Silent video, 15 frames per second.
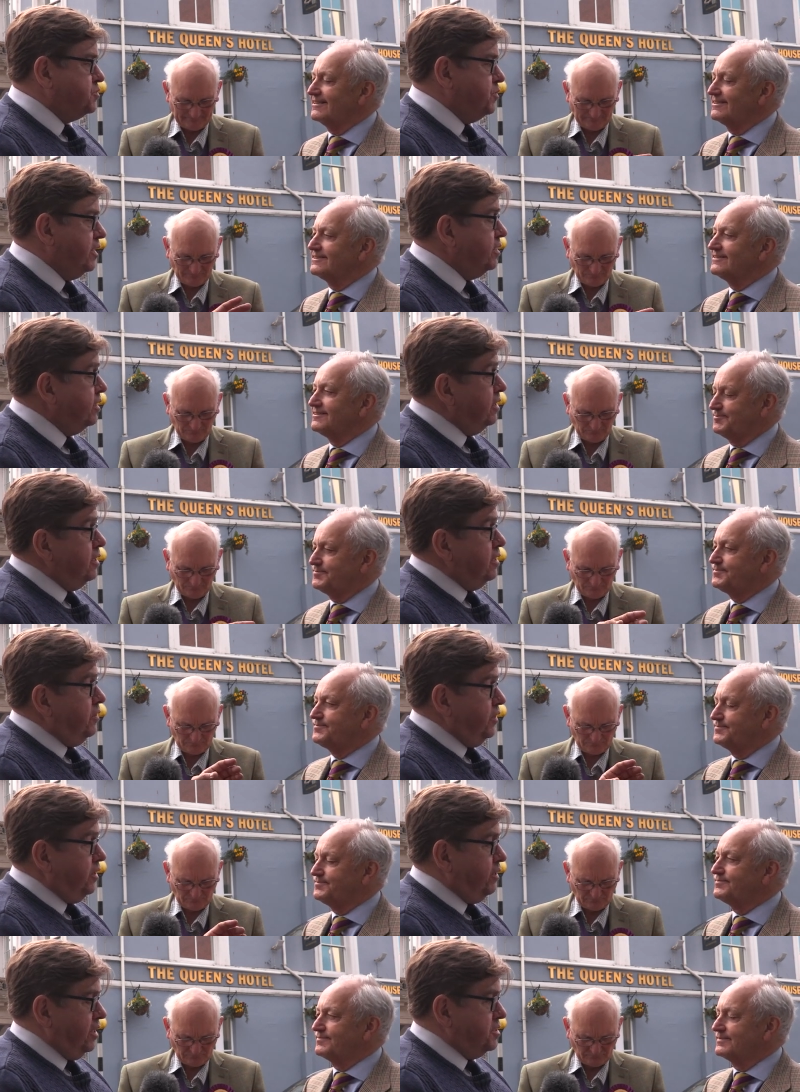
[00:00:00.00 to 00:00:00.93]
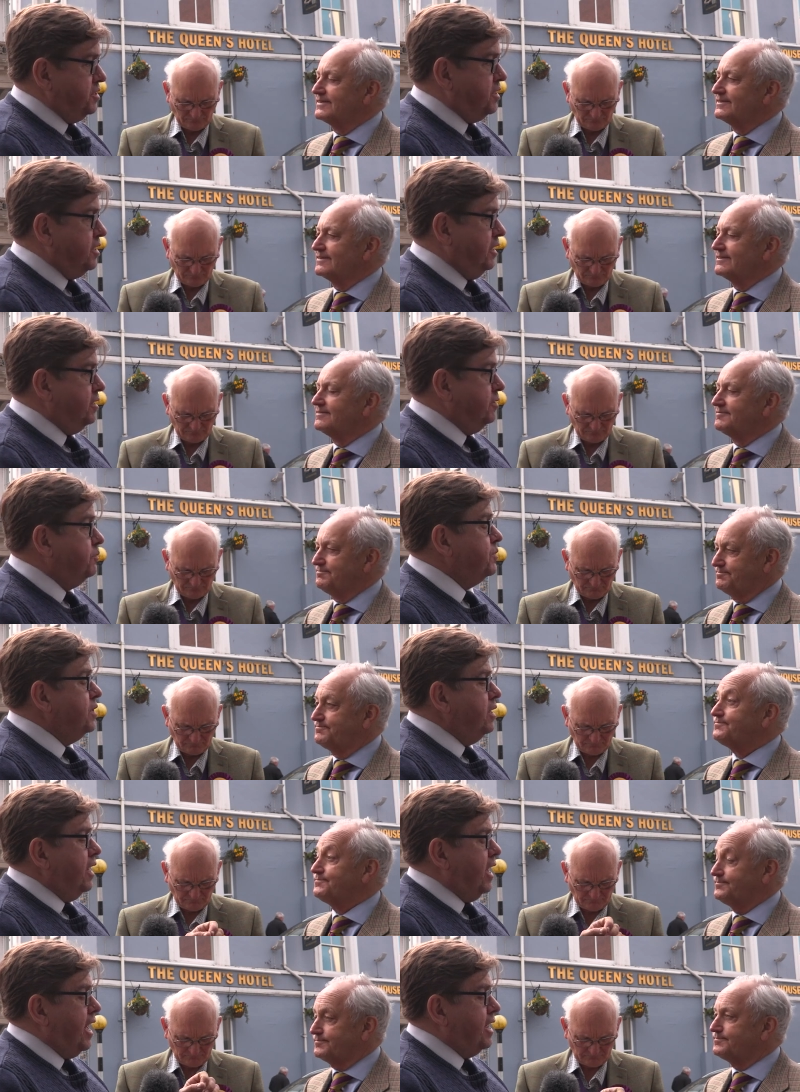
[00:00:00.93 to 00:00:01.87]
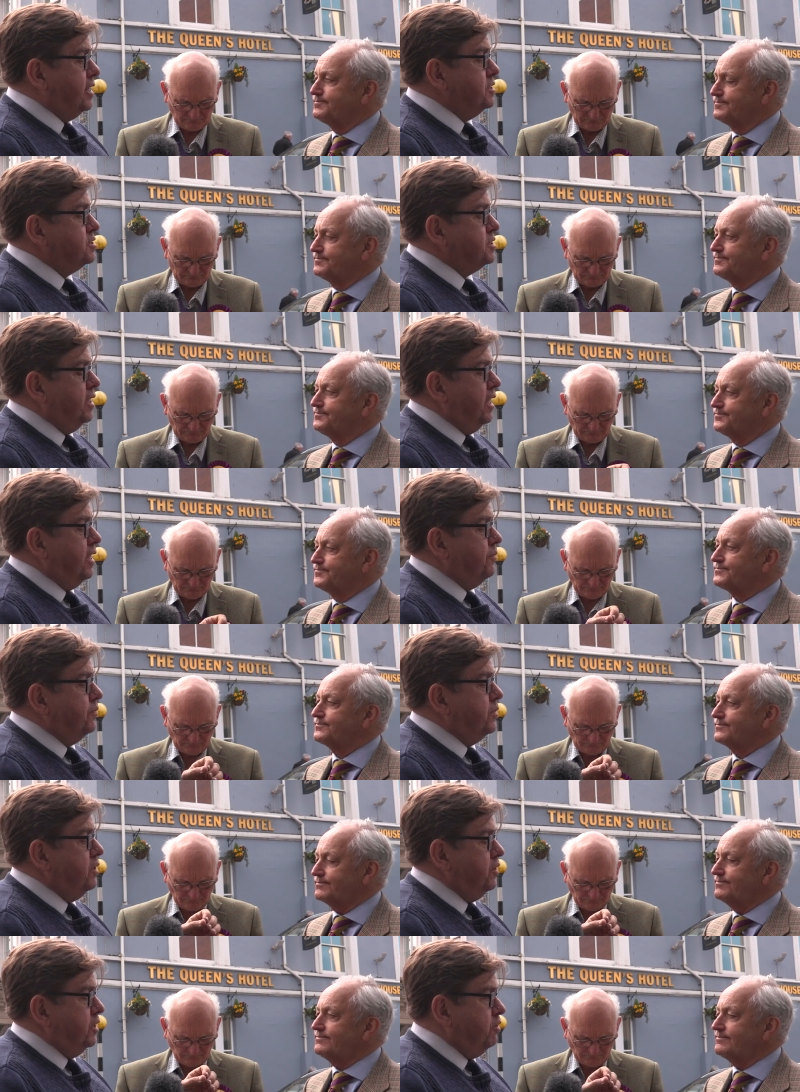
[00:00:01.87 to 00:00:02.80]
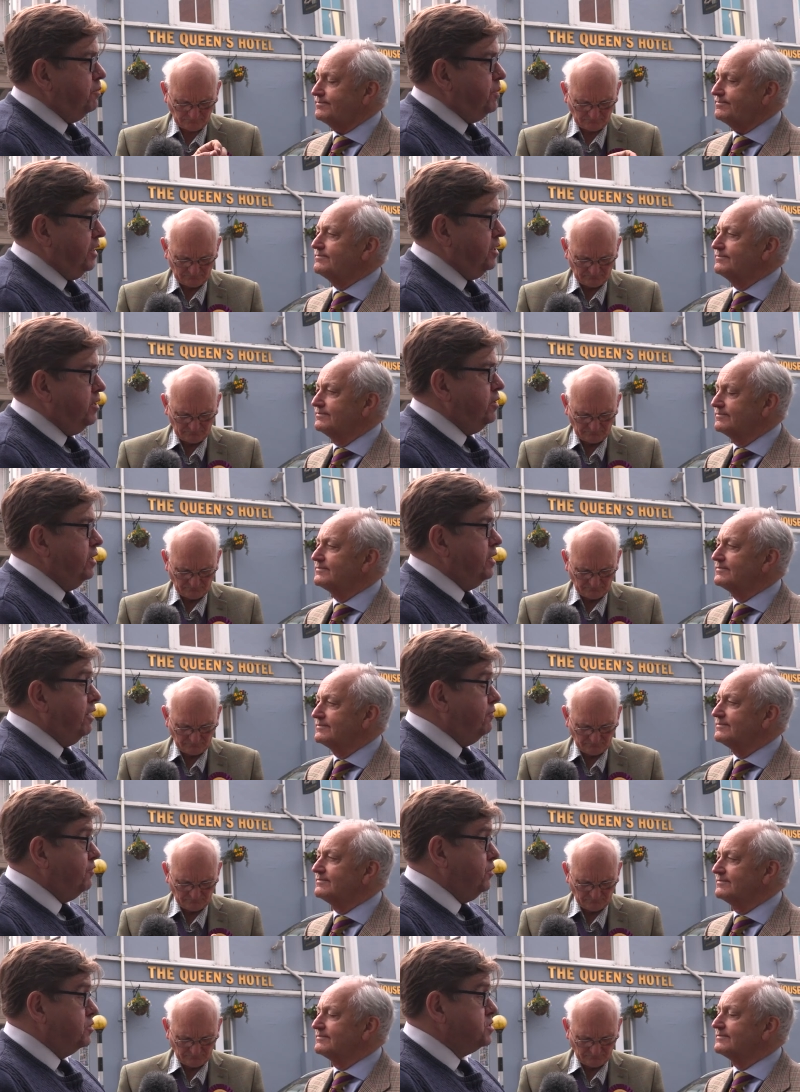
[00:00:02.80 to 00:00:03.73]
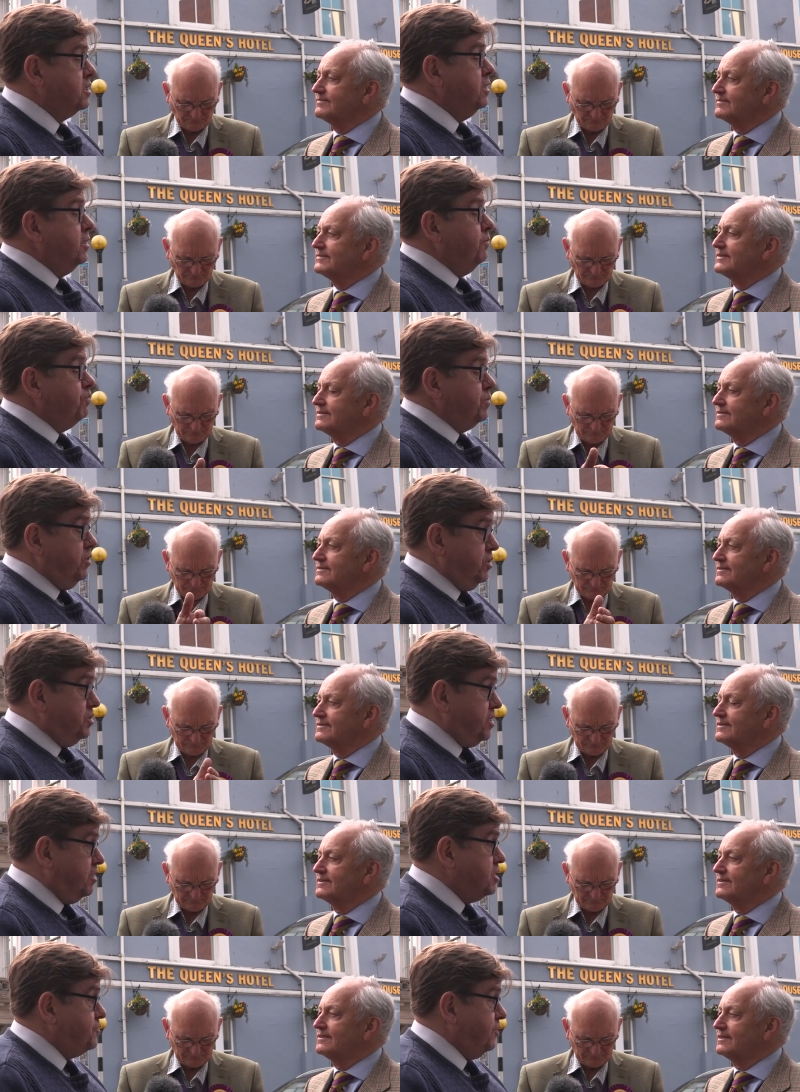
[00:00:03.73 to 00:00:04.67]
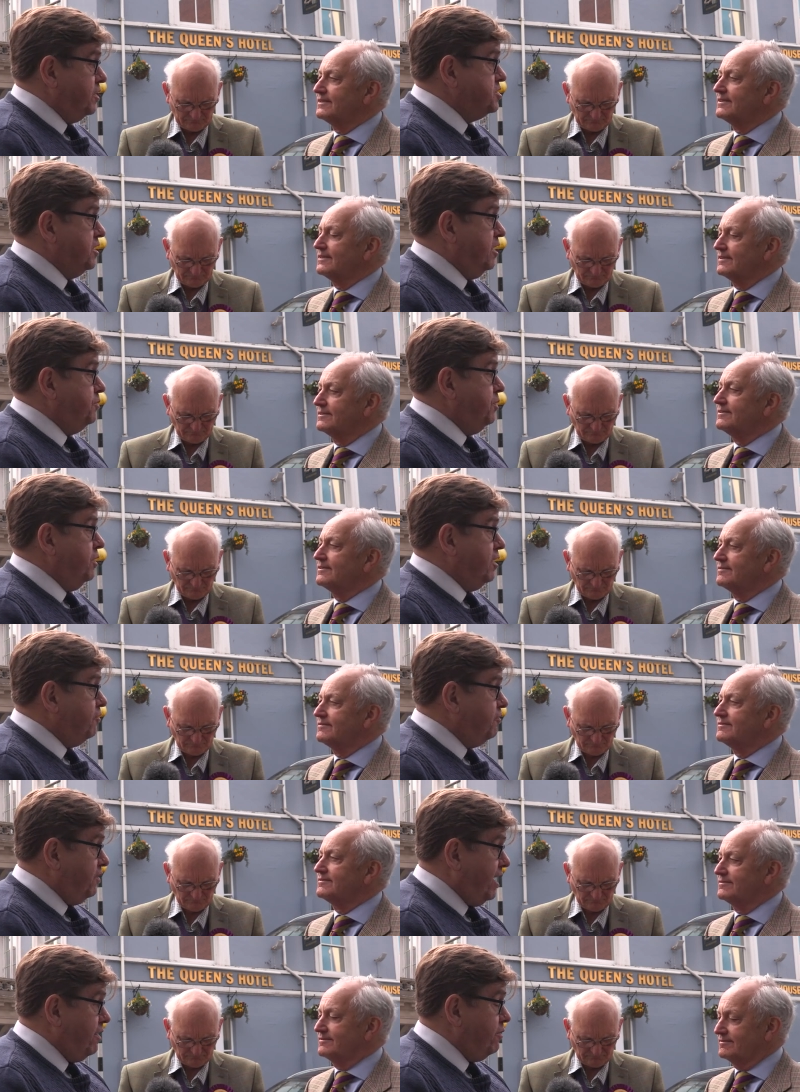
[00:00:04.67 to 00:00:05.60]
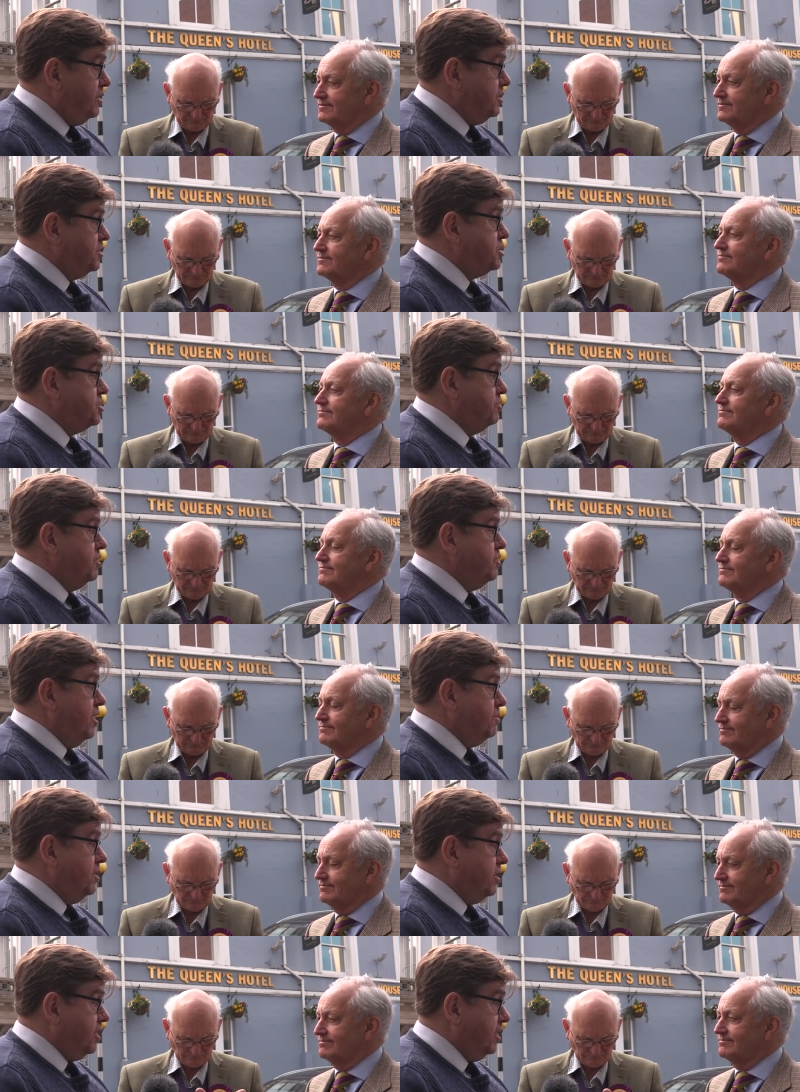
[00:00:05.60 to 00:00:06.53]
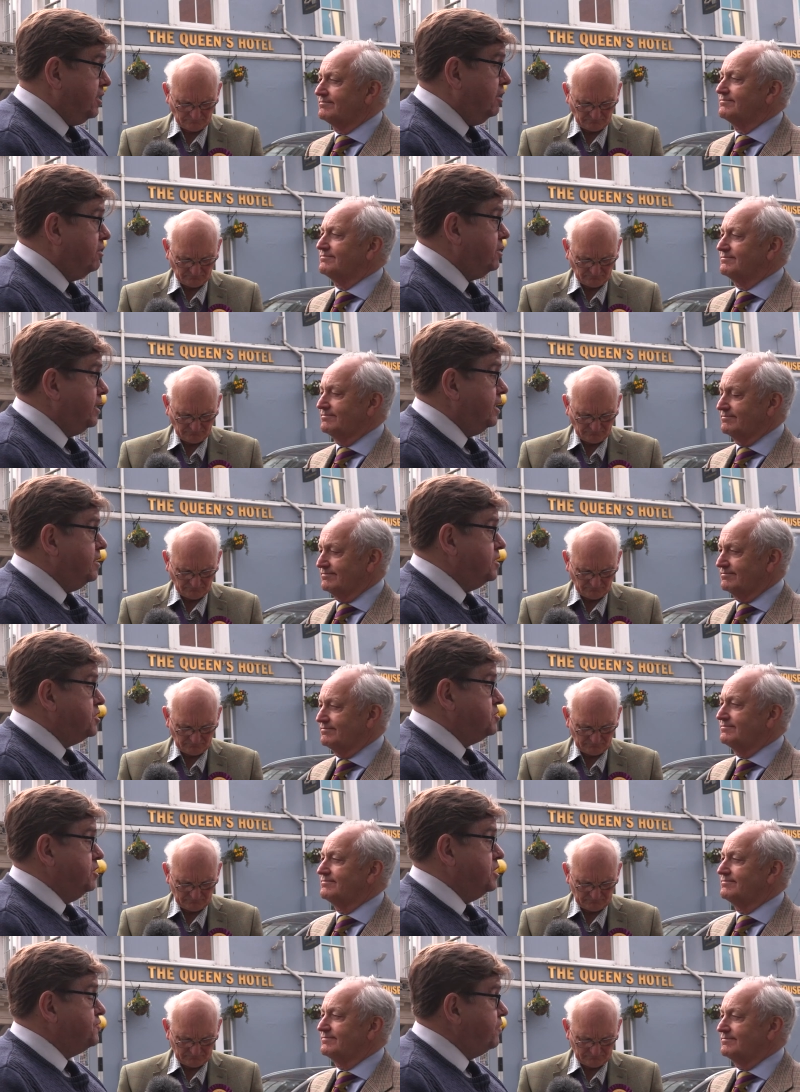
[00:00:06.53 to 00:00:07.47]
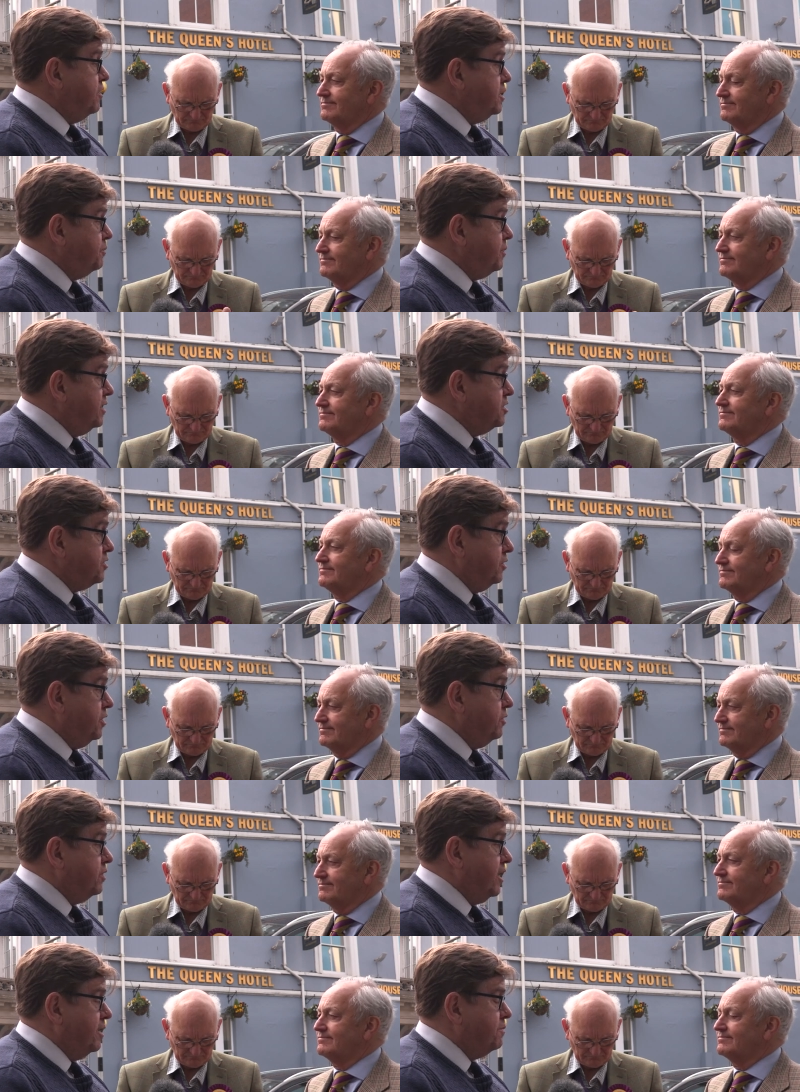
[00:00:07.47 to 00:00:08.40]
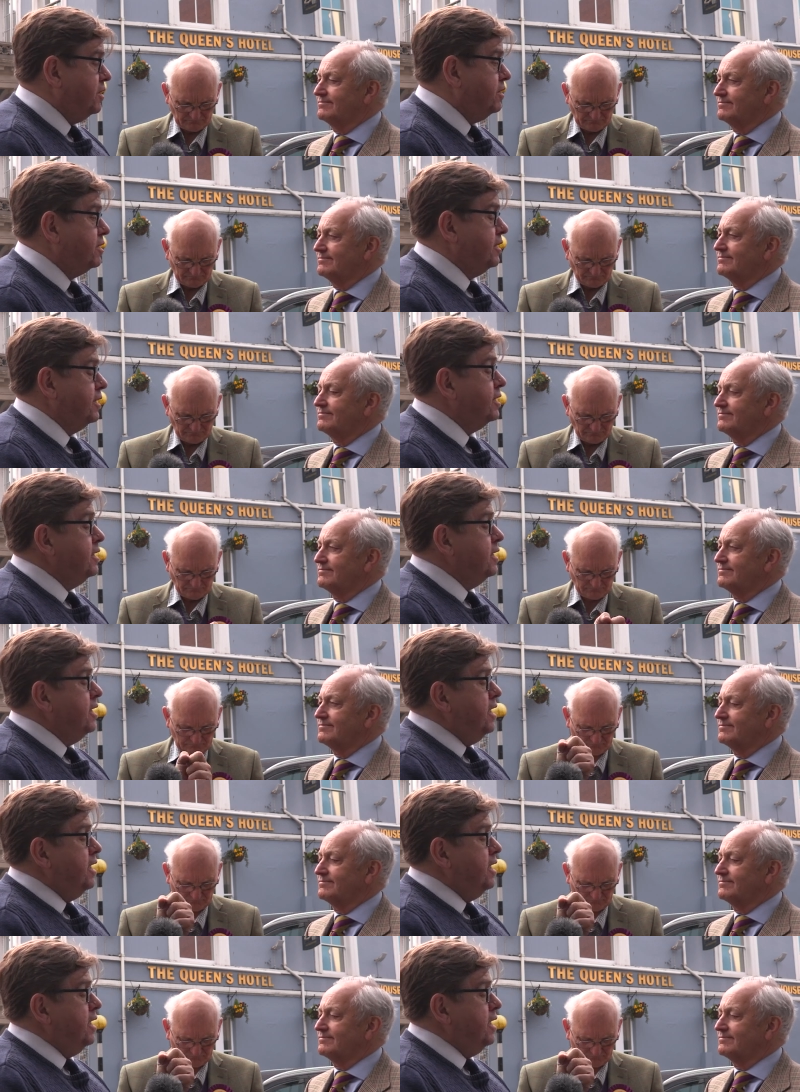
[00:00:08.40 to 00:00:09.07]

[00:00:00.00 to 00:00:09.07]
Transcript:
Speaker 1: between the United Kingdom and um, the European Union. Now, of course, the Dutch, for example, their flower industry, their market gardening industry is very dependent on the UK market.